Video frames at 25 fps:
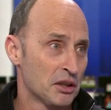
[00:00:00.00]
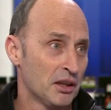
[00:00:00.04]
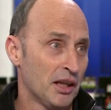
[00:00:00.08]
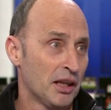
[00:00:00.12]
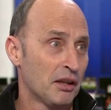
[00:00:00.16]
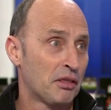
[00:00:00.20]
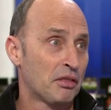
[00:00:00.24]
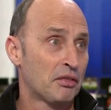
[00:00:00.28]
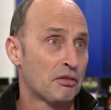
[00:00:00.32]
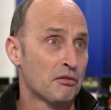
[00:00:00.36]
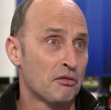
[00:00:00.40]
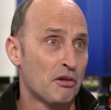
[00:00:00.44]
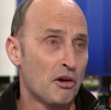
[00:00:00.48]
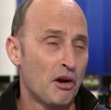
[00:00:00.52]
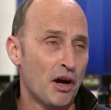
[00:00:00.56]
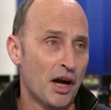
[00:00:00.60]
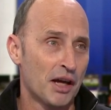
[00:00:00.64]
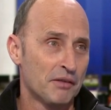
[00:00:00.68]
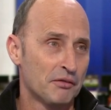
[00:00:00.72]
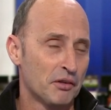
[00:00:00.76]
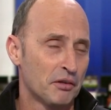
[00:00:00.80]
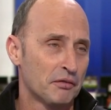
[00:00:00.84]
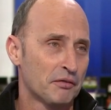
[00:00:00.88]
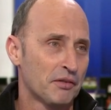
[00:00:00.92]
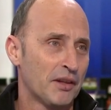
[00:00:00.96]
They
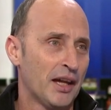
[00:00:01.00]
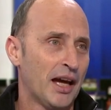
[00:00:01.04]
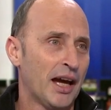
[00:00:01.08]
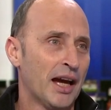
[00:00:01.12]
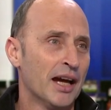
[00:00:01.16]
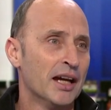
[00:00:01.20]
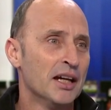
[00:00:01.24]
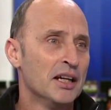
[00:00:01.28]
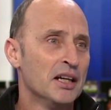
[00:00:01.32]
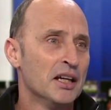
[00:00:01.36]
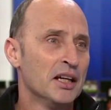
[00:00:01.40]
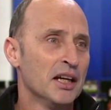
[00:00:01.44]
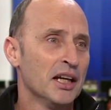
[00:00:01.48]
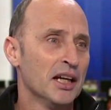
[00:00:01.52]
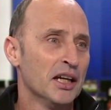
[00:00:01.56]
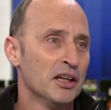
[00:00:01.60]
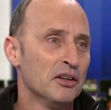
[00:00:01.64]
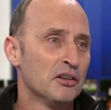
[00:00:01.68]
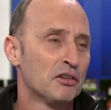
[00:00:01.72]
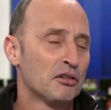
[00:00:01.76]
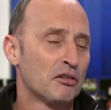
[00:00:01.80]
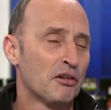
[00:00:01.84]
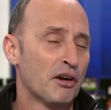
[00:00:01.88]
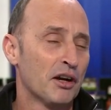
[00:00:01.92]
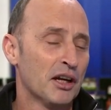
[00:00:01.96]
thrive off that
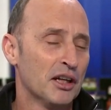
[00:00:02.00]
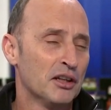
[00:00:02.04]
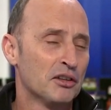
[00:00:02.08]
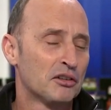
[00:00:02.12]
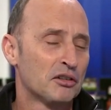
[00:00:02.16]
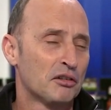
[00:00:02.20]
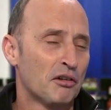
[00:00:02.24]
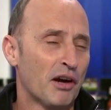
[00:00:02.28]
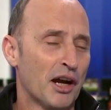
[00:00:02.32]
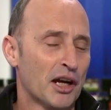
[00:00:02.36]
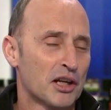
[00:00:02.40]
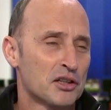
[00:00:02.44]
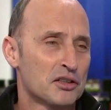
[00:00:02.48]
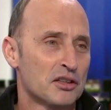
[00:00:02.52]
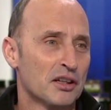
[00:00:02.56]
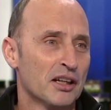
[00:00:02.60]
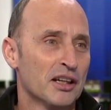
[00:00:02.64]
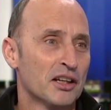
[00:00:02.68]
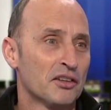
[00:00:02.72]
interaction.